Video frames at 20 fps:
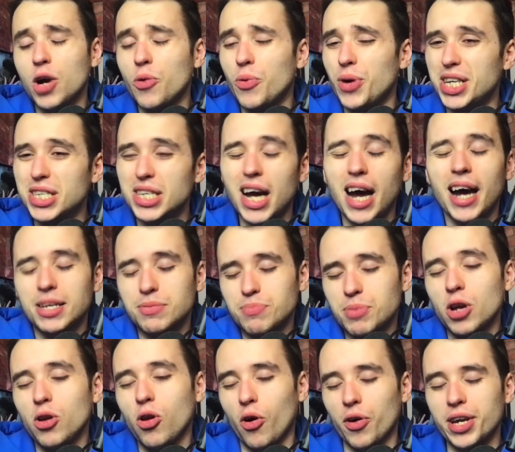when there has
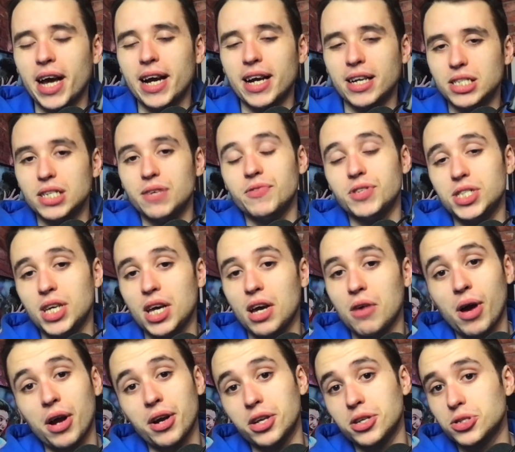been a lot of negativity
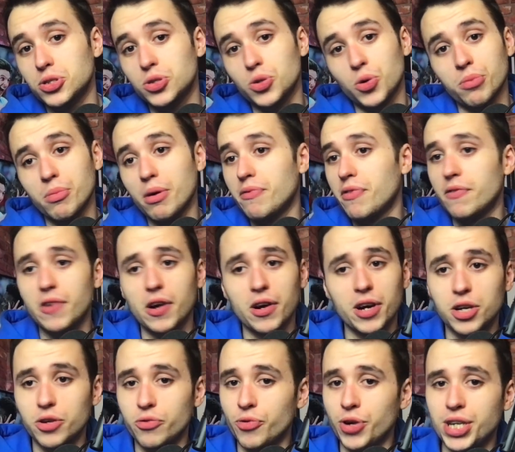around this tournament for
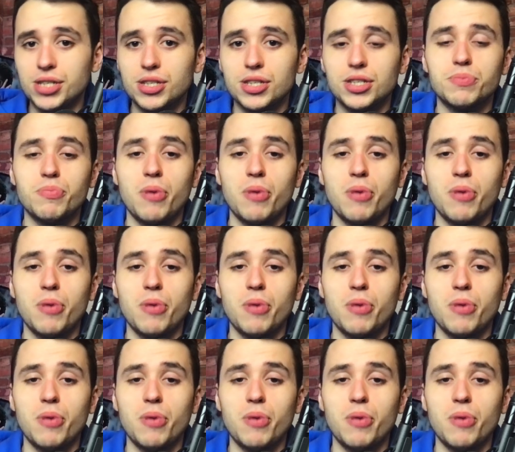very good reasons.